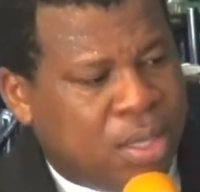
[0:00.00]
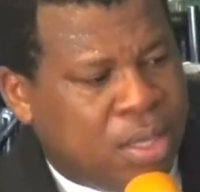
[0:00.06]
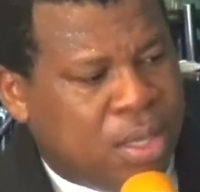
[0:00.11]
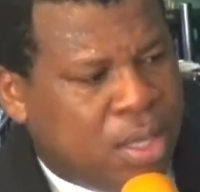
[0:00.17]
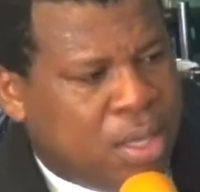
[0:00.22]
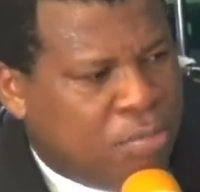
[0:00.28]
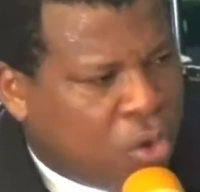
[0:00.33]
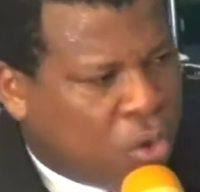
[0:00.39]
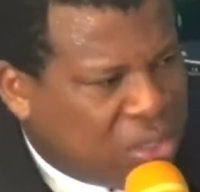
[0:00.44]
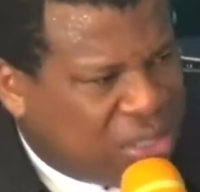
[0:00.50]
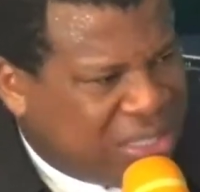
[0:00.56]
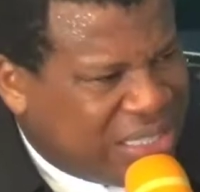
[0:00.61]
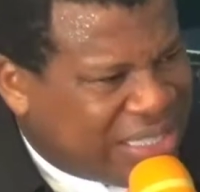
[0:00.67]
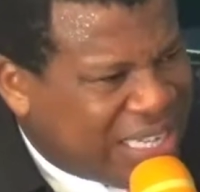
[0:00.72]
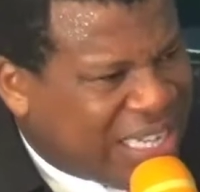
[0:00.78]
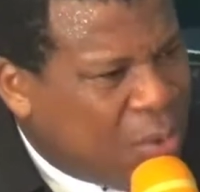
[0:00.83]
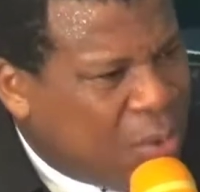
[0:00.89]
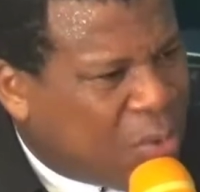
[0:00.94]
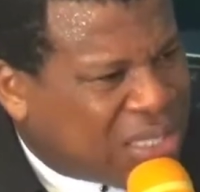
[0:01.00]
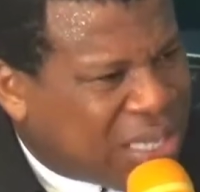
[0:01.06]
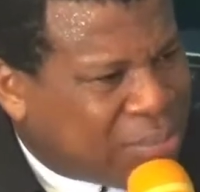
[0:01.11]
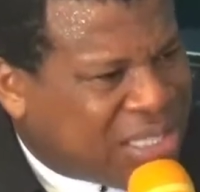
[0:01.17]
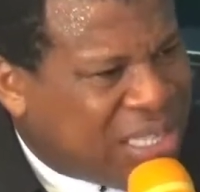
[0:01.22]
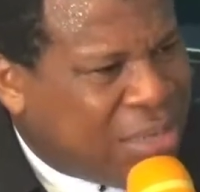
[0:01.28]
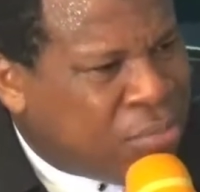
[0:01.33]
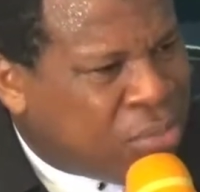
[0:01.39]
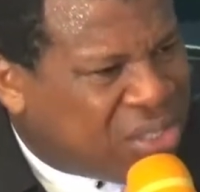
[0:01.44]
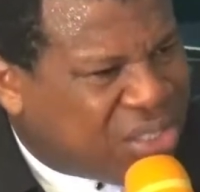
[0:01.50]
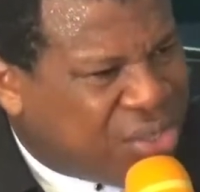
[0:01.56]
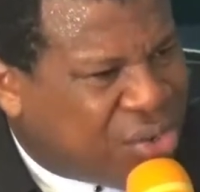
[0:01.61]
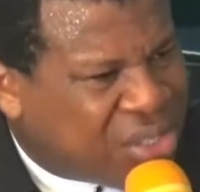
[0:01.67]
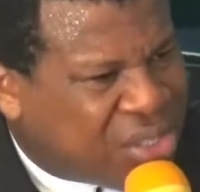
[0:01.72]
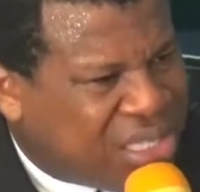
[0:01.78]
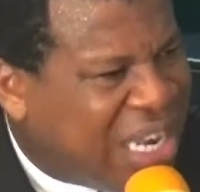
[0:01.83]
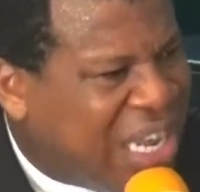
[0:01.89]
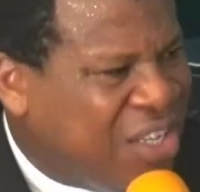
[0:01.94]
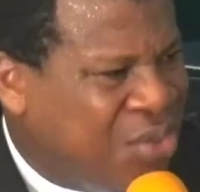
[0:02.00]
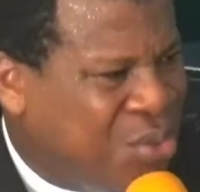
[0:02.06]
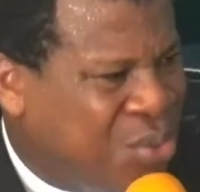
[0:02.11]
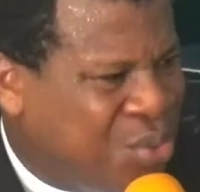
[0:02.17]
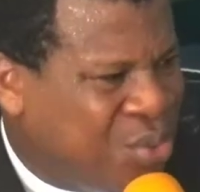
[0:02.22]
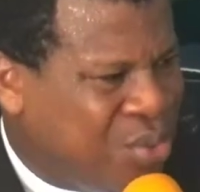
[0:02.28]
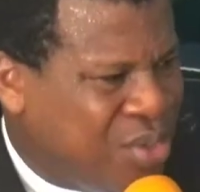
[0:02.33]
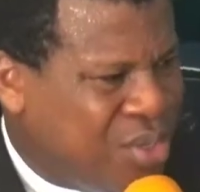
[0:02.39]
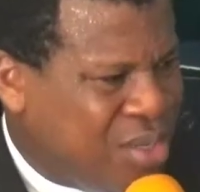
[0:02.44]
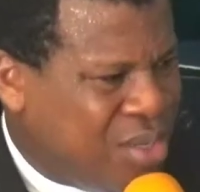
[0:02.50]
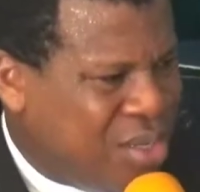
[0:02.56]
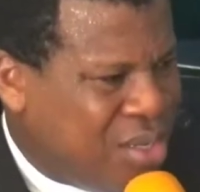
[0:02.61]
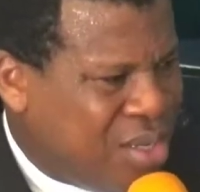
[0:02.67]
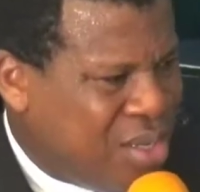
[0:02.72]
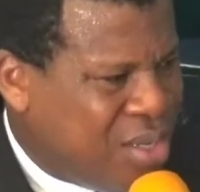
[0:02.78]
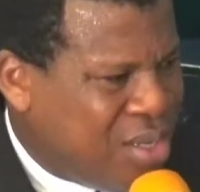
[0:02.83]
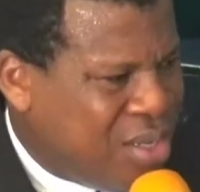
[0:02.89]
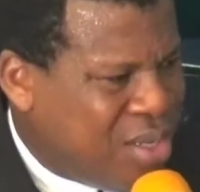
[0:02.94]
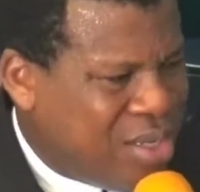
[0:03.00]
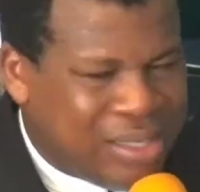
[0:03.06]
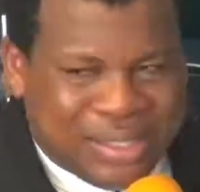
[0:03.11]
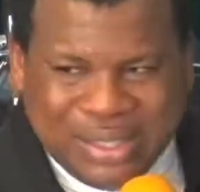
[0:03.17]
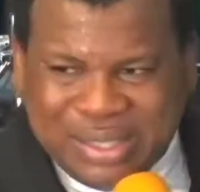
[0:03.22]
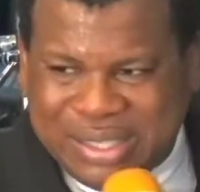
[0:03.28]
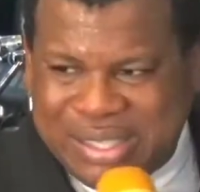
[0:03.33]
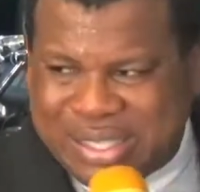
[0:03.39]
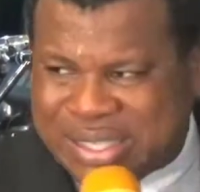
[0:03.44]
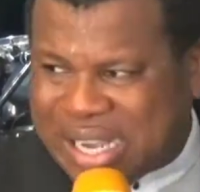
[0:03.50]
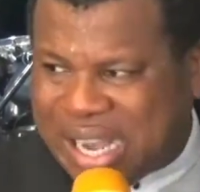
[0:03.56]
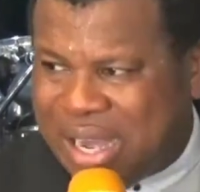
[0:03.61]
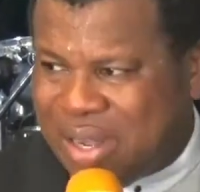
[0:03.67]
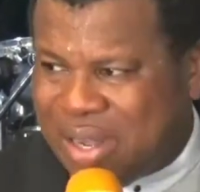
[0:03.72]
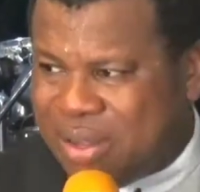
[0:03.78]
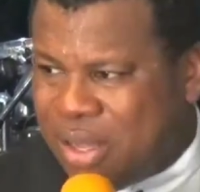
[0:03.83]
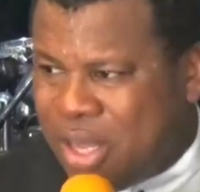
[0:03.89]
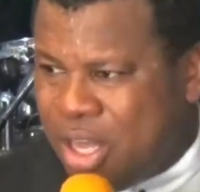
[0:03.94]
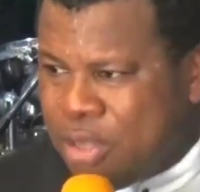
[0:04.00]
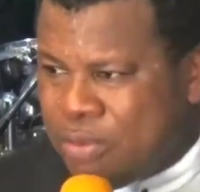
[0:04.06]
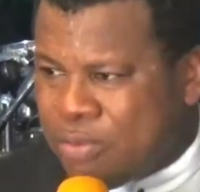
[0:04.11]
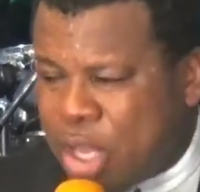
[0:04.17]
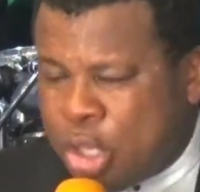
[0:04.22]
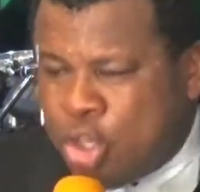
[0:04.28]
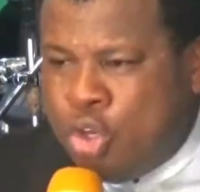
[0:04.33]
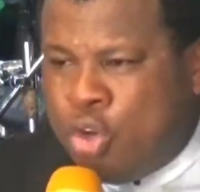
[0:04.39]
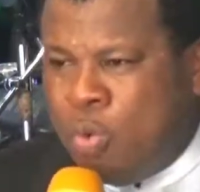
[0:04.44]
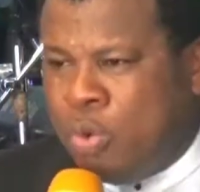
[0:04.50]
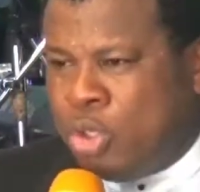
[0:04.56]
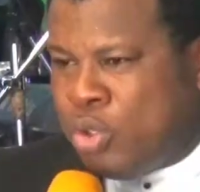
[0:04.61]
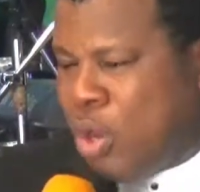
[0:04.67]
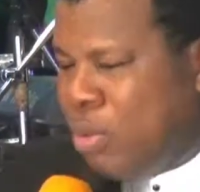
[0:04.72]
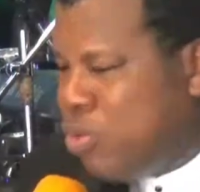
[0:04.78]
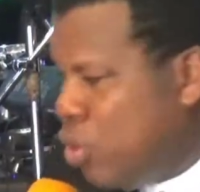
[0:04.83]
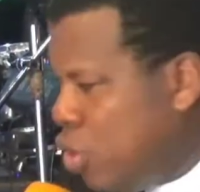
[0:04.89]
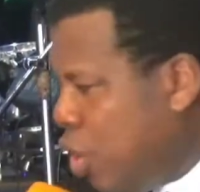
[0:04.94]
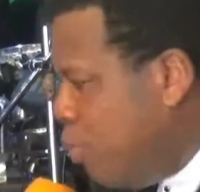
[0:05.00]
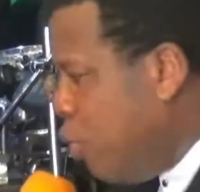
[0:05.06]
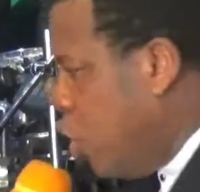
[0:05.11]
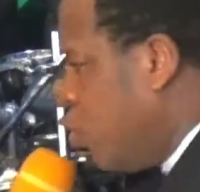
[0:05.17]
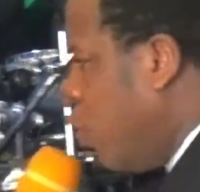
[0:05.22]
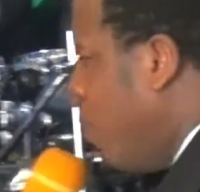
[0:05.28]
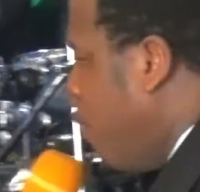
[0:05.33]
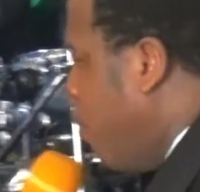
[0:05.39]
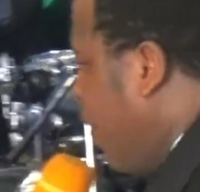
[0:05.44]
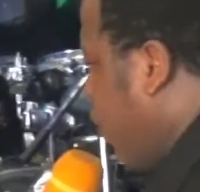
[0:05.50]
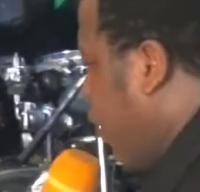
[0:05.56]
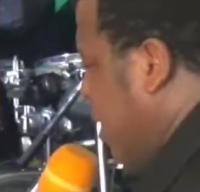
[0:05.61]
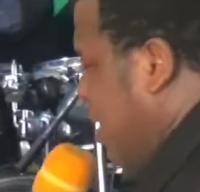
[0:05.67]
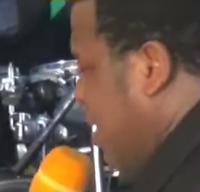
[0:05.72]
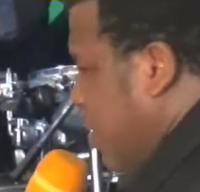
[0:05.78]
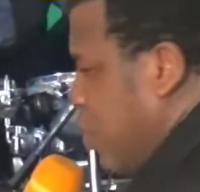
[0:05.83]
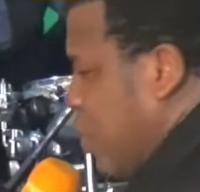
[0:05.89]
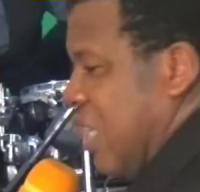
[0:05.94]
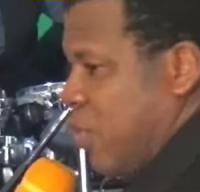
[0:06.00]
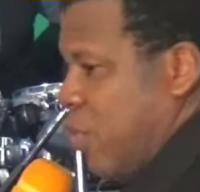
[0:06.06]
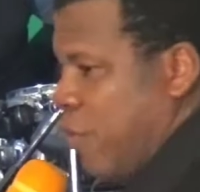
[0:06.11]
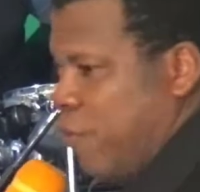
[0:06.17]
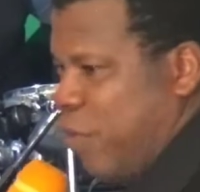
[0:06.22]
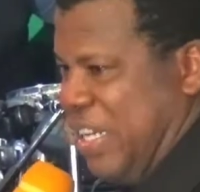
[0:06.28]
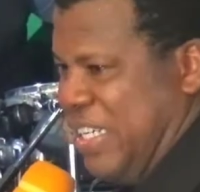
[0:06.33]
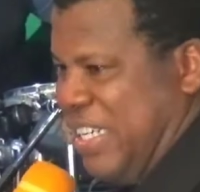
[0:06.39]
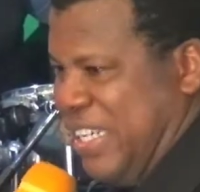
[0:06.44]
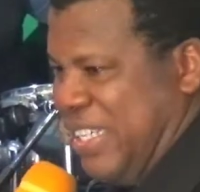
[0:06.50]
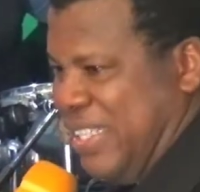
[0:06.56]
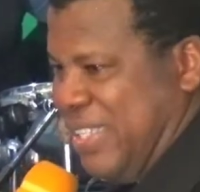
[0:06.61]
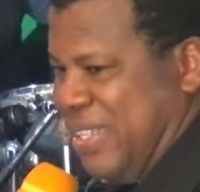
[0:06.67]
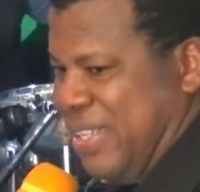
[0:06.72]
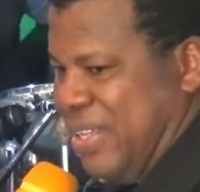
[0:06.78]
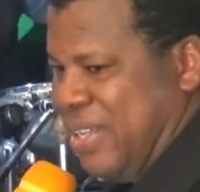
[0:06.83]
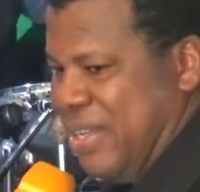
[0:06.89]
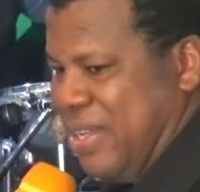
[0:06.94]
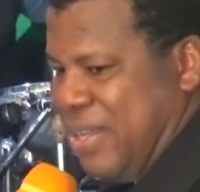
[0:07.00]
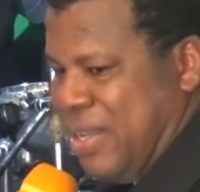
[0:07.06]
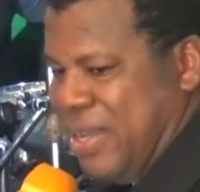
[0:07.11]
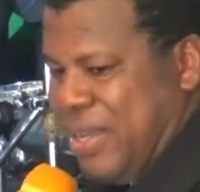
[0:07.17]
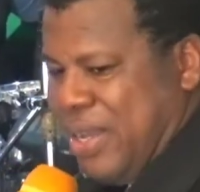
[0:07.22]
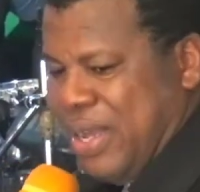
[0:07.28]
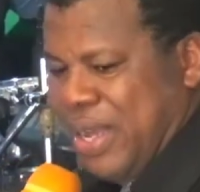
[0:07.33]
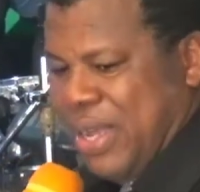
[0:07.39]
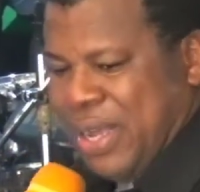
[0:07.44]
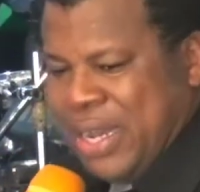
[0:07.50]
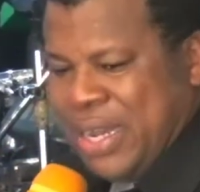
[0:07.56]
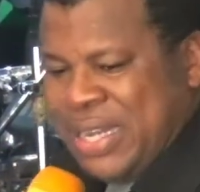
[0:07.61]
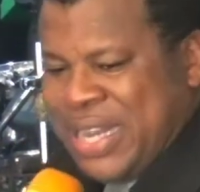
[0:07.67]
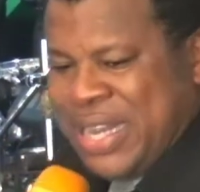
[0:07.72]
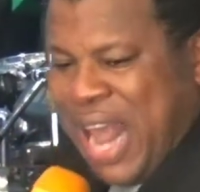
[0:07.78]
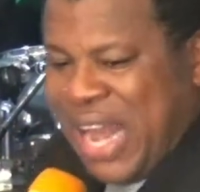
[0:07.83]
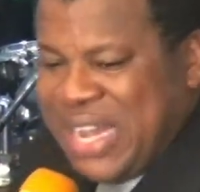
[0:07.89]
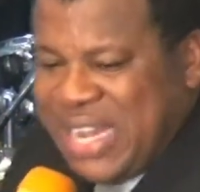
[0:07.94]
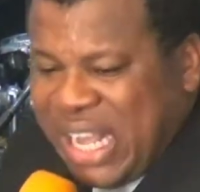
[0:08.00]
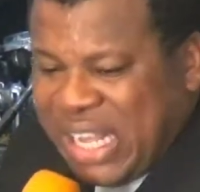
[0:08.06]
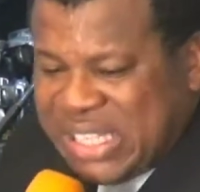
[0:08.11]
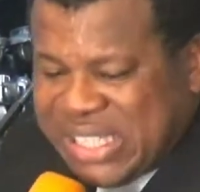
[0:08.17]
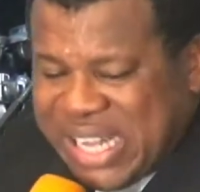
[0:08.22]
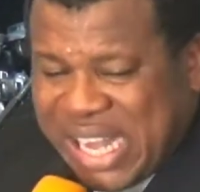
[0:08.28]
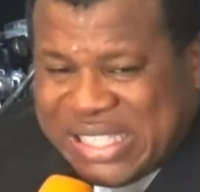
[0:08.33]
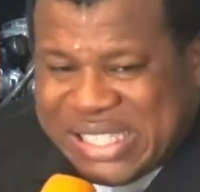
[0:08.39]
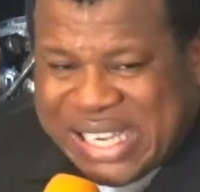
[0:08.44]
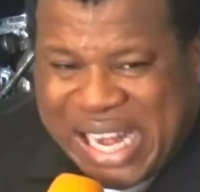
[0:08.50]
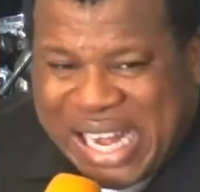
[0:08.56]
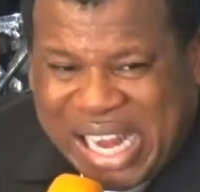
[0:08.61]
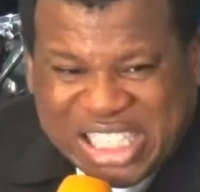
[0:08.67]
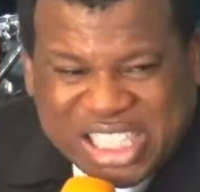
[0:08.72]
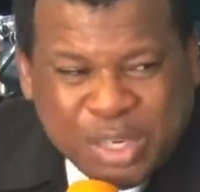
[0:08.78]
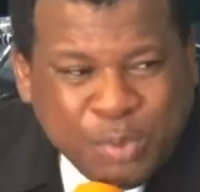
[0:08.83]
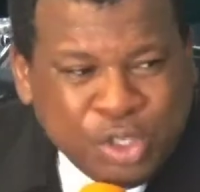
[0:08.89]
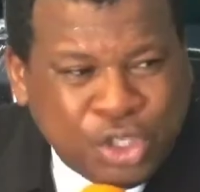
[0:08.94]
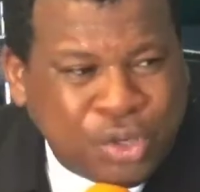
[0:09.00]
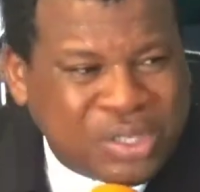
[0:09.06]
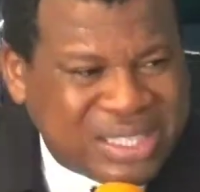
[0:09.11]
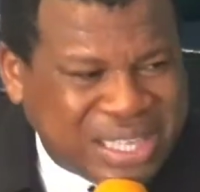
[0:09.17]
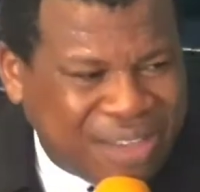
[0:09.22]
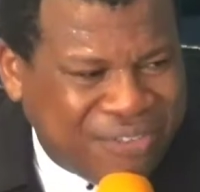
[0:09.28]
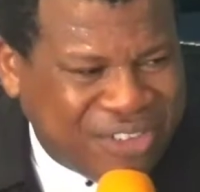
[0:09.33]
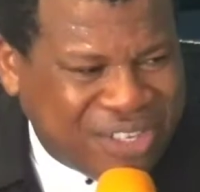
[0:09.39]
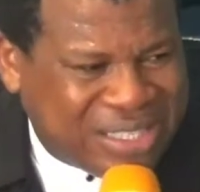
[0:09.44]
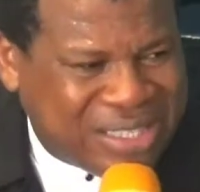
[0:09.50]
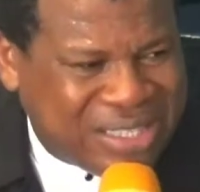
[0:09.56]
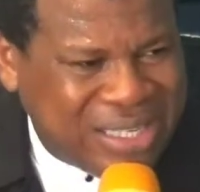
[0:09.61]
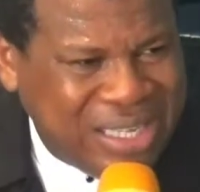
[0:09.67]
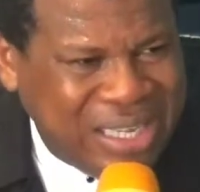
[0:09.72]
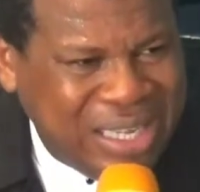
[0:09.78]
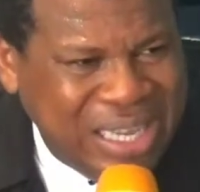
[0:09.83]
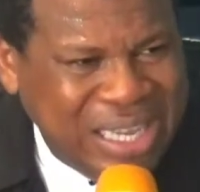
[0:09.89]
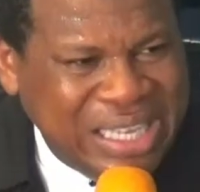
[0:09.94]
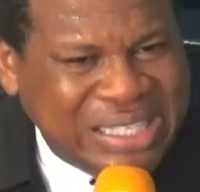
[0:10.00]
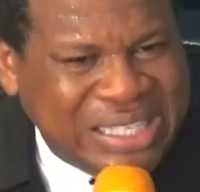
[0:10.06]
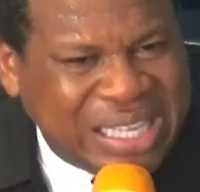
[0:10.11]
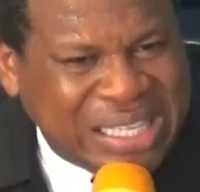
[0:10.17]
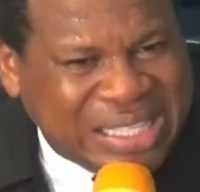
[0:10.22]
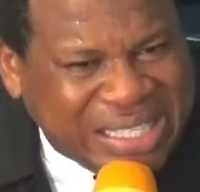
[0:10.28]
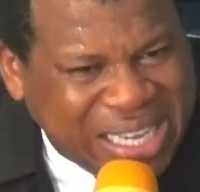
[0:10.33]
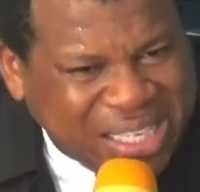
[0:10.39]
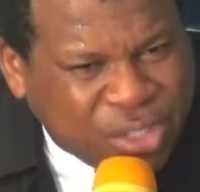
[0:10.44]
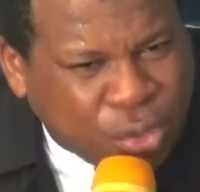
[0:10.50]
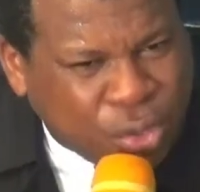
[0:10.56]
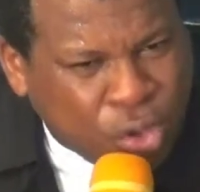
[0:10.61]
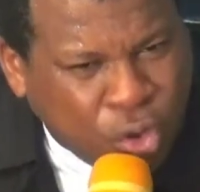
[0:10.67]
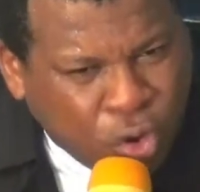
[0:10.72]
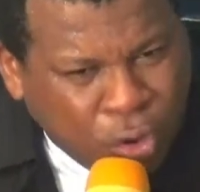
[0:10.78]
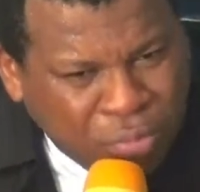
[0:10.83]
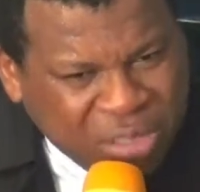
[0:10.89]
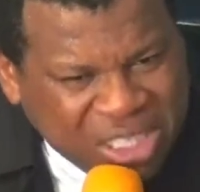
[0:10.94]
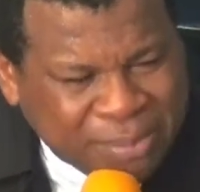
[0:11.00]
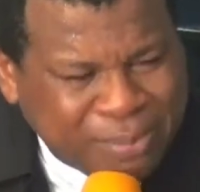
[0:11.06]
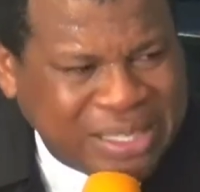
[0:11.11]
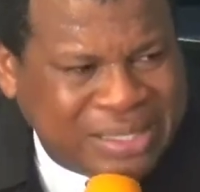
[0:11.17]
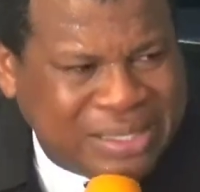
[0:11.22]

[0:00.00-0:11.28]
Because he's taking what I'm saying more seriously than you. Sister, you don't want to come to church because one boyfriend tells you, let's go for a date. That date that is clashing with your service is a test on your commitment.